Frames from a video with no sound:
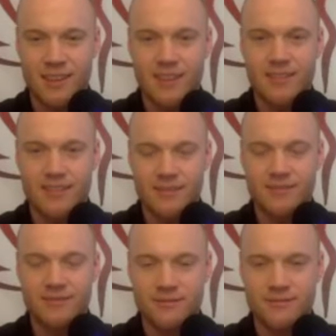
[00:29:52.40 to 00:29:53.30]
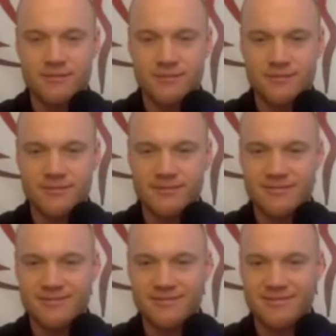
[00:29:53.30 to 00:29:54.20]

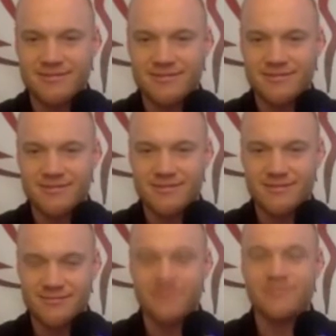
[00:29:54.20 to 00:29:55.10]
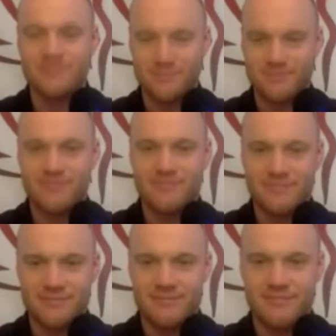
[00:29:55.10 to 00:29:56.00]

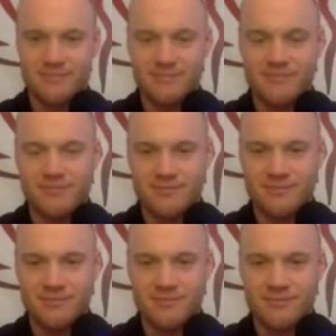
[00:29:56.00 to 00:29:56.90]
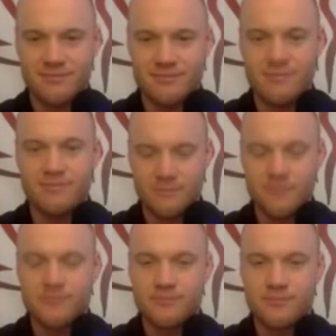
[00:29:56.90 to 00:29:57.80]

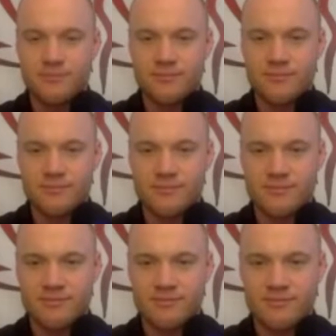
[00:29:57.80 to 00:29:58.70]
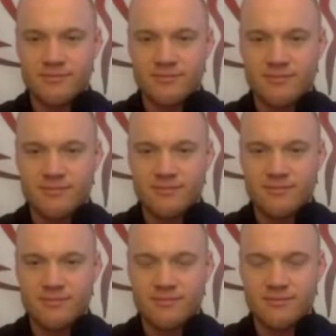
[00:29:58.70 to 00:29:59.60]

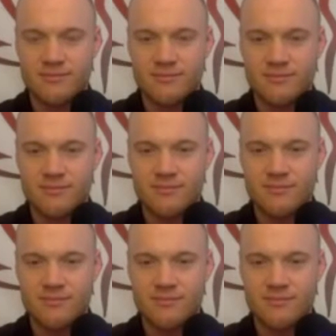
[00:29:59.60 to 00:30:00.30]
(silent)